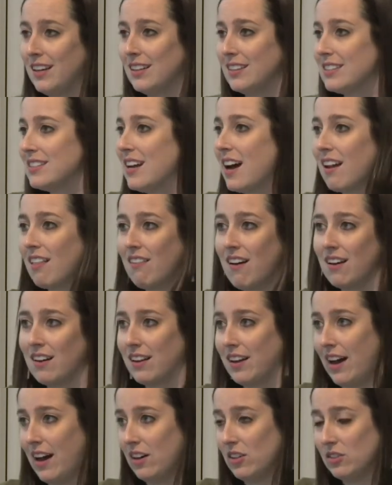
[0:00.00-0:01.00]
It's not a lot
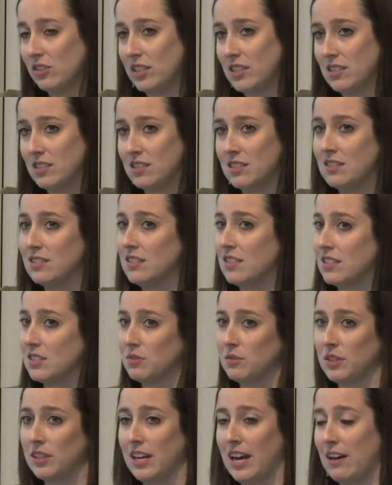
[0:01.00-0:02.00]
of calories,
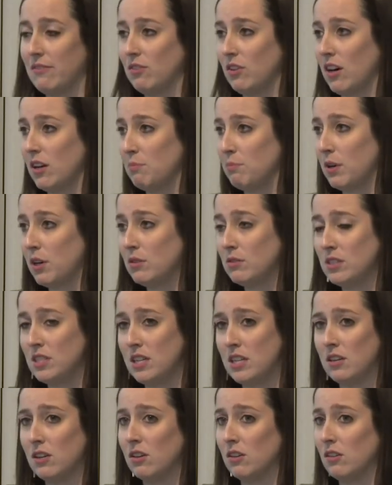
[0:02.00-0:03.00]
doesn't really have a lot of
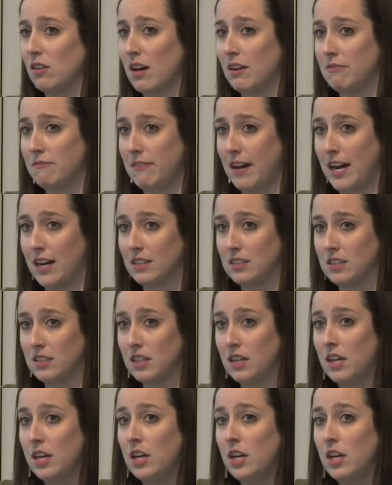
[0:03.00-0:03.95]
protein or a lot of fat.